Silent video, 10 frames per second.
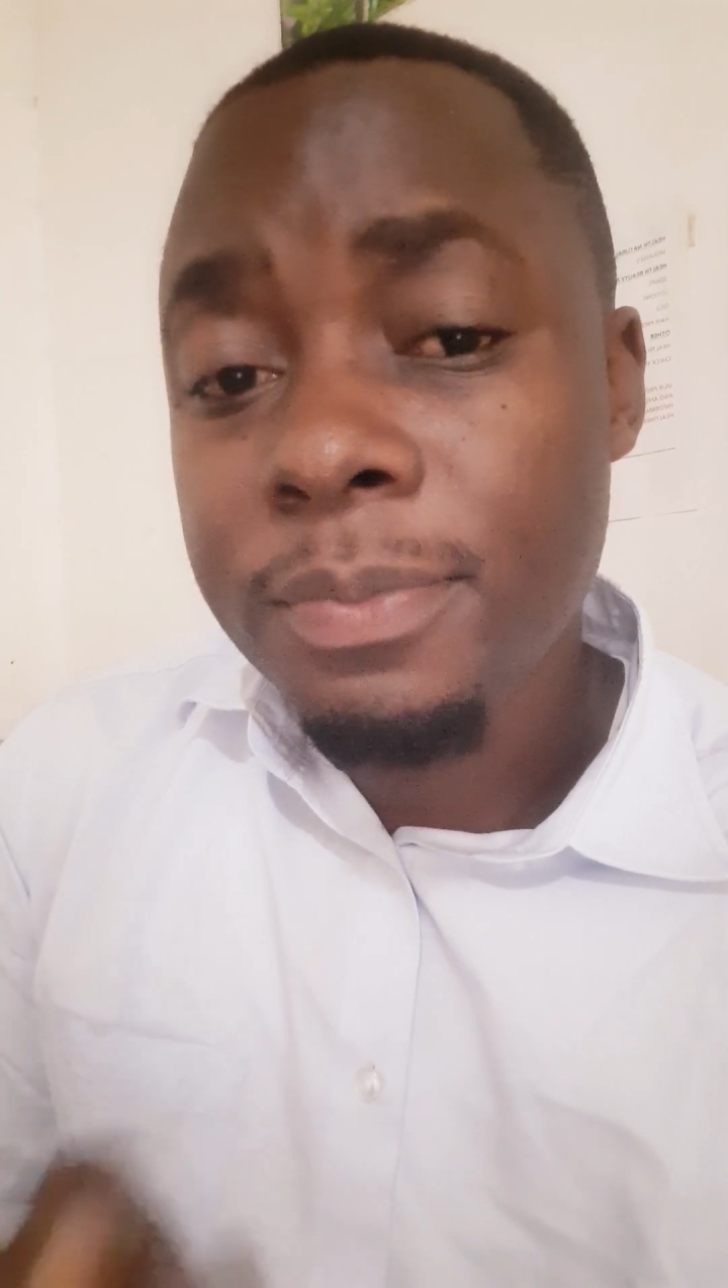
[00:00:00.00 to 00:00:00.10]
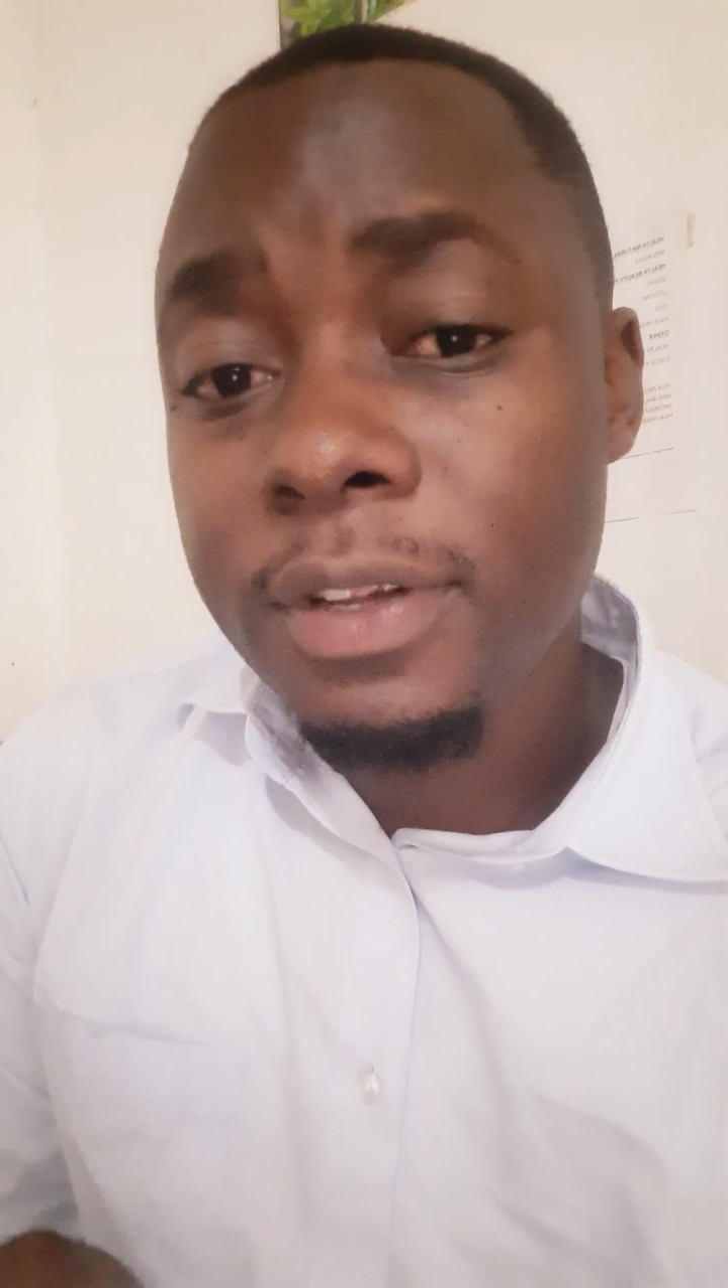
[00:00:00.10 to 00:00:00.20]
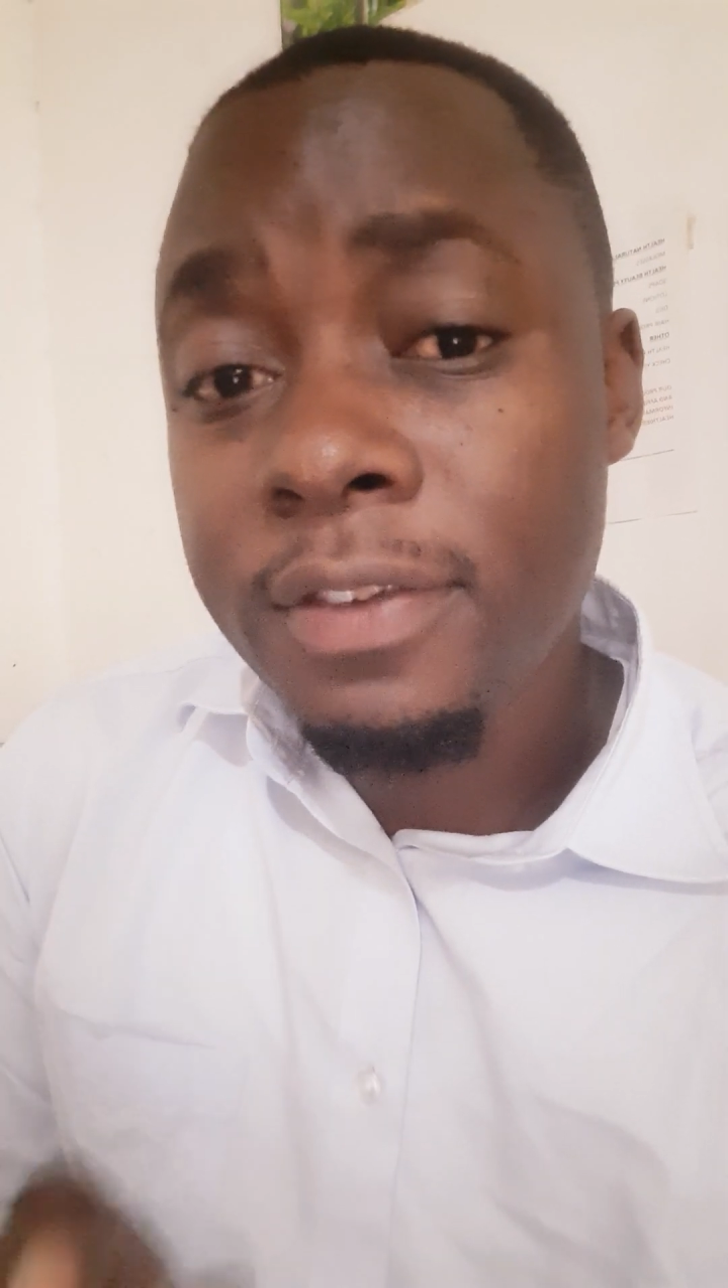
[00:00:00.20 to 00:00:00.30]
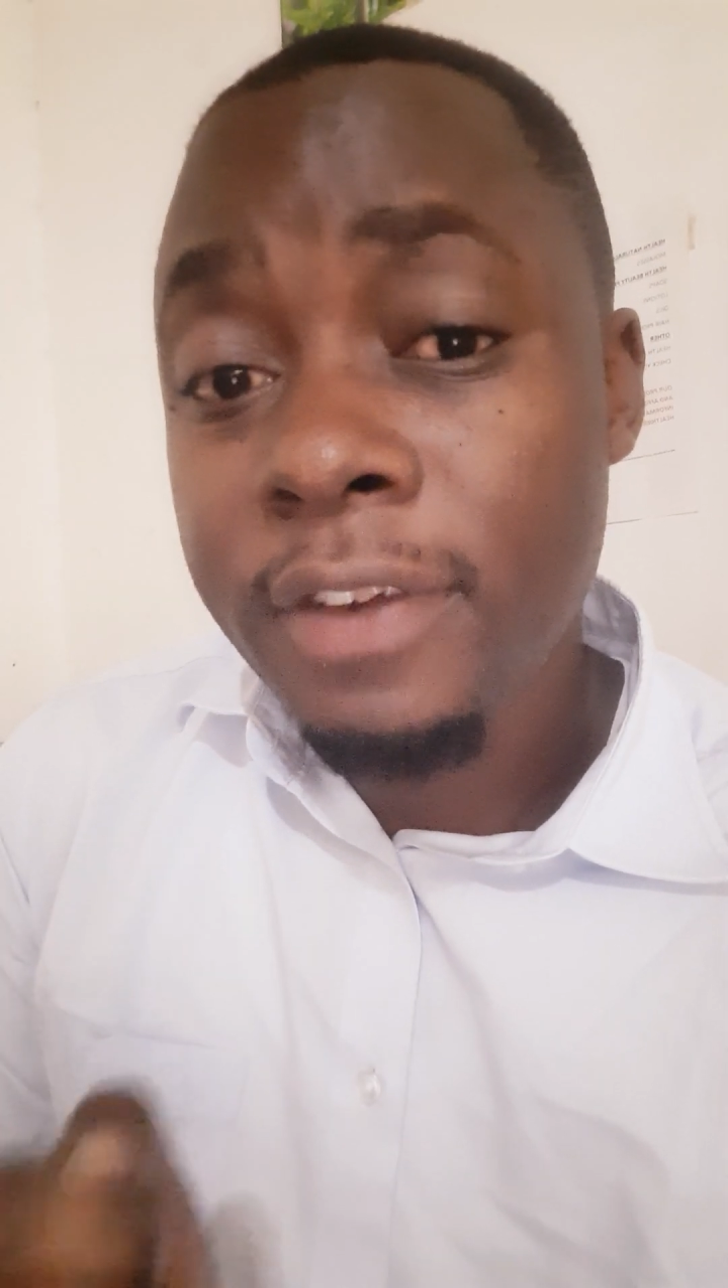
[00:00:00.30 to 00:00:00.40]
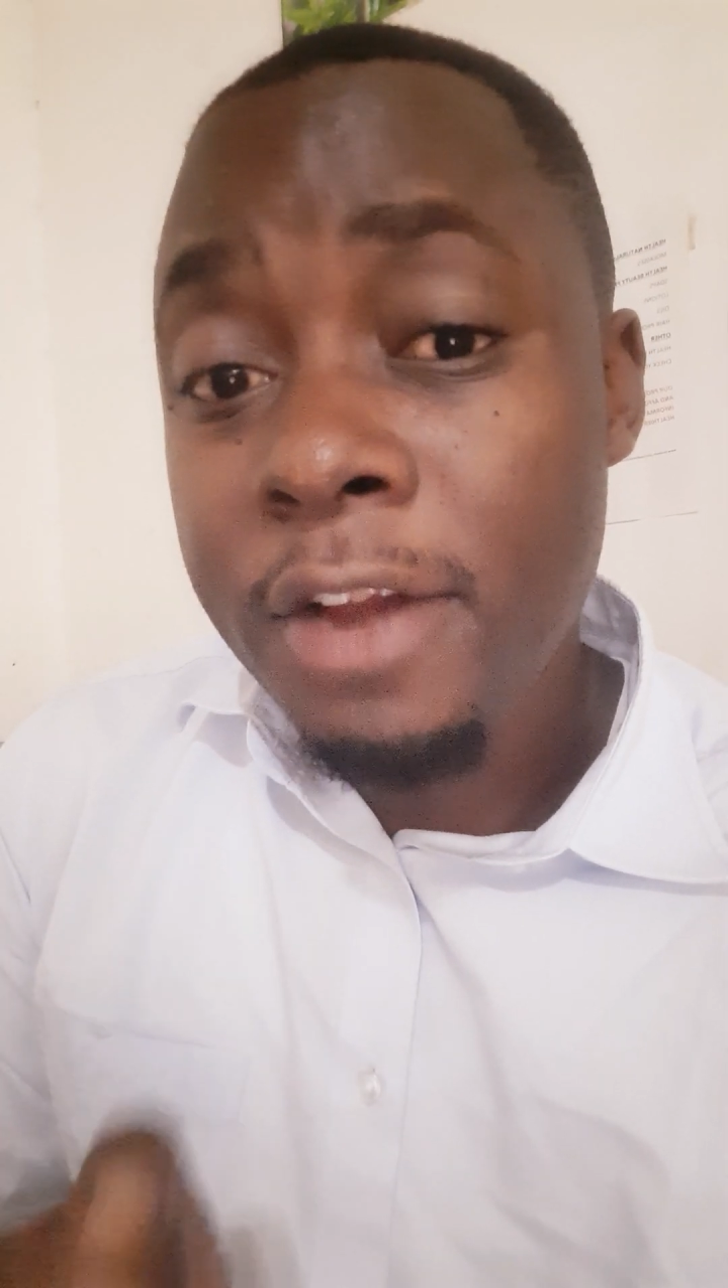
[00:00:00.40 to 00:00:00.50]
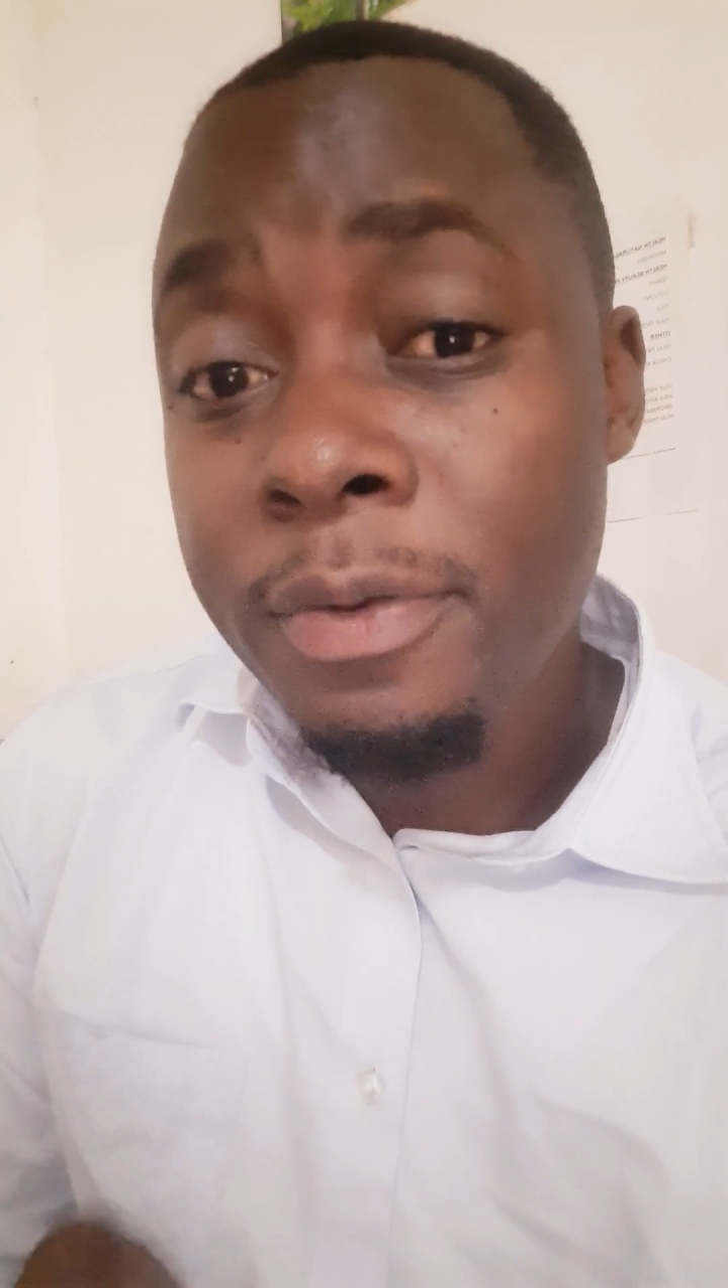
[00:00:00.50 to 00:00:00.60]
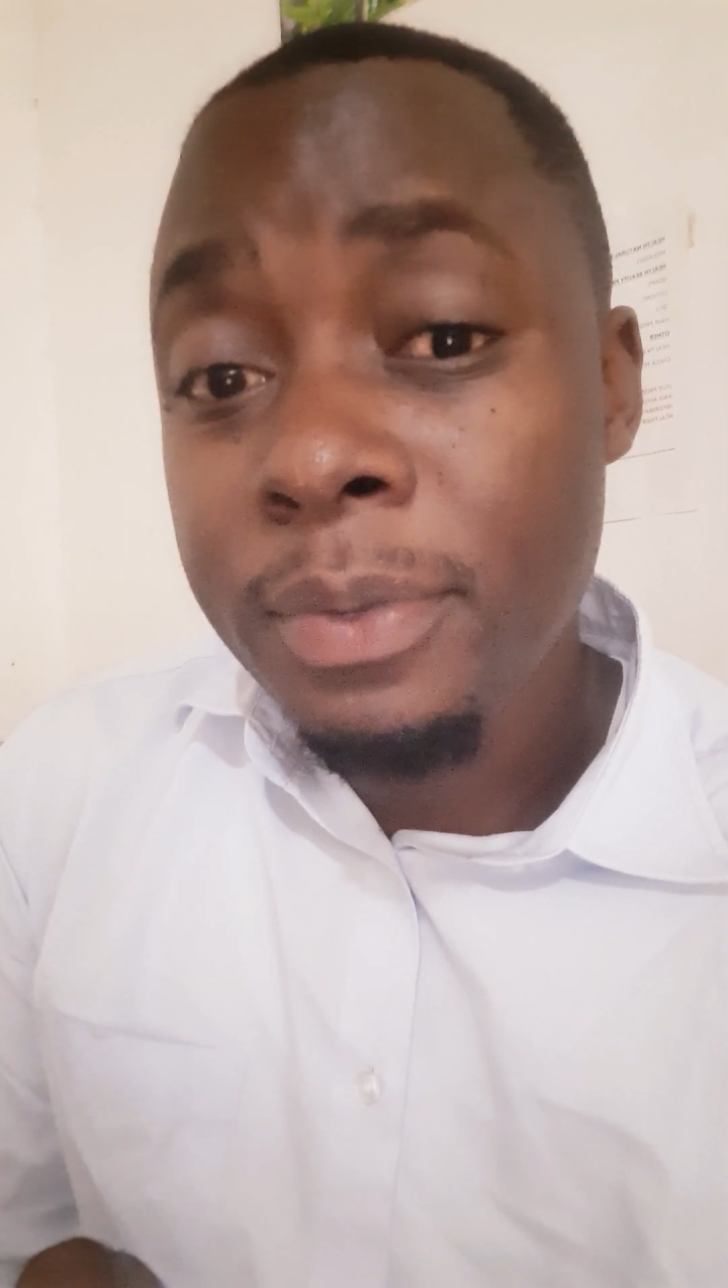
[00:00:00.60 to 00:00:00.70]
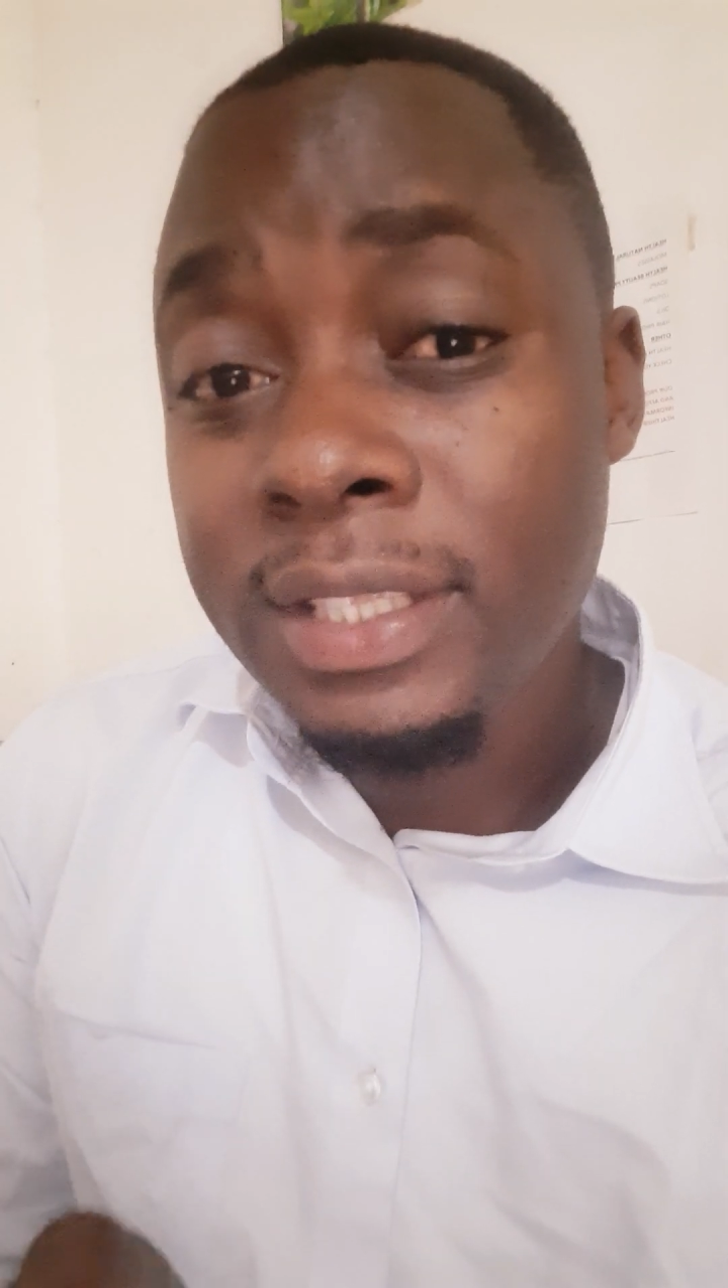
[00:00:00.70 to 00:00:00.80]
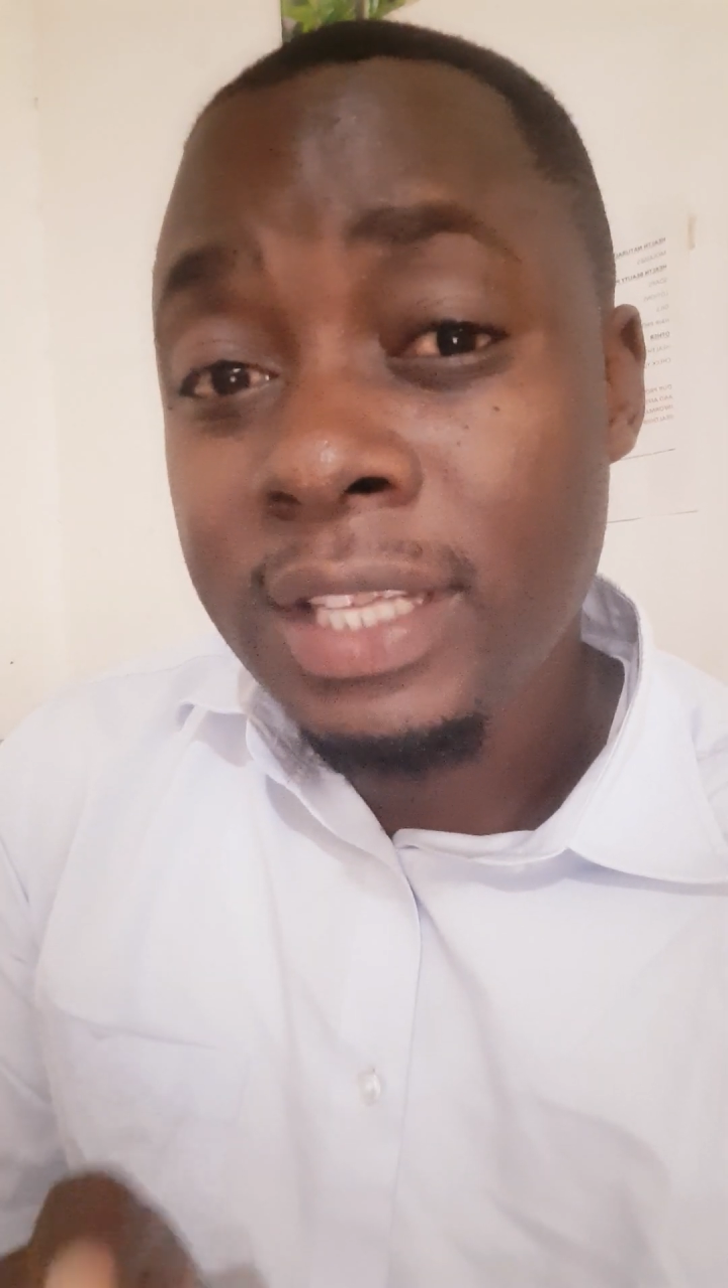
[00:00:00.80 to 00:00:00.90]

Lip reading: environments